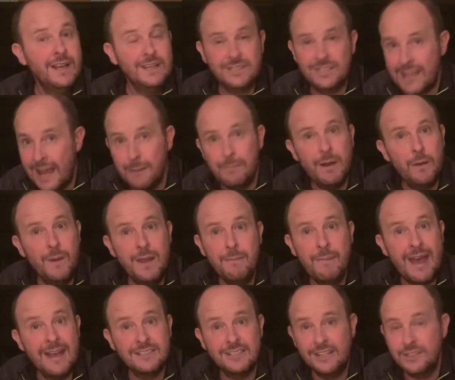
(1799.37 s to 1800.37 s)
Send me a wee
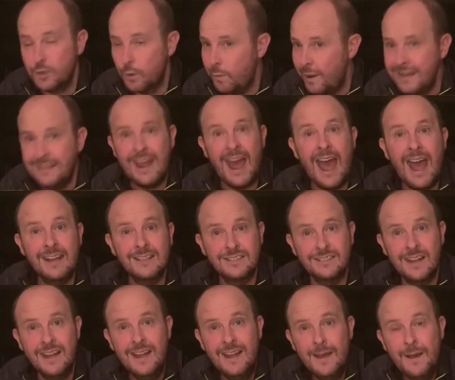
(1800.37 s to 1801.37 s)
message, a wee text,
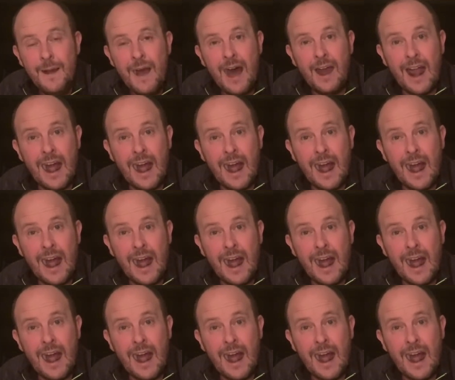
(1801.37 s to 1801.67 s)
and